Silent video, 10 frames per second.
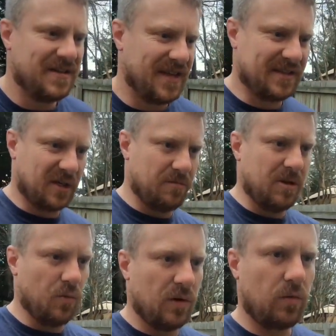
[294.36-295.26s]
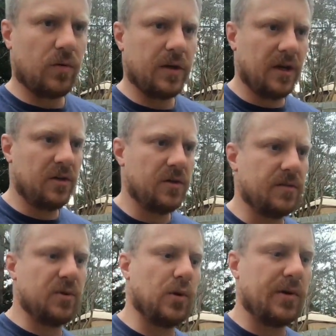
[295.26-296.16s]
that's going to be the one where we're going to do
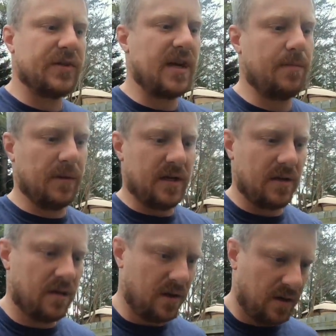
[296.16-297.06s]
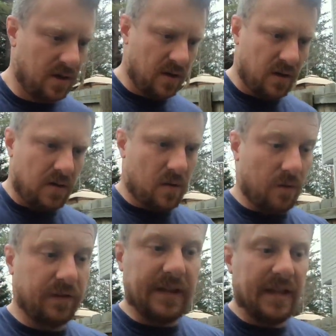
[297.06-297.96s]
some soil sampling,
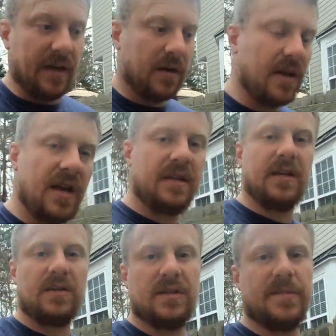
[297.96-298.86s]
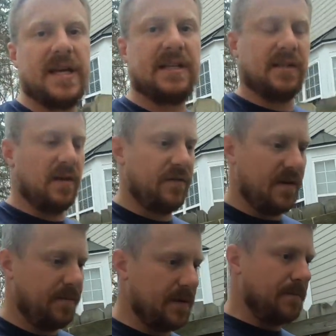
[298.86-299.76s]
hopefully later today, tear some of that stuff
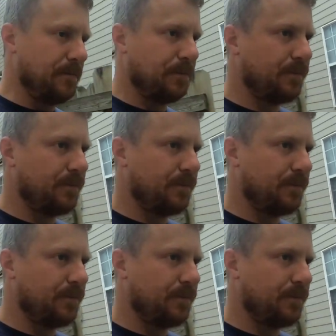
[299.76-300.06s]
up and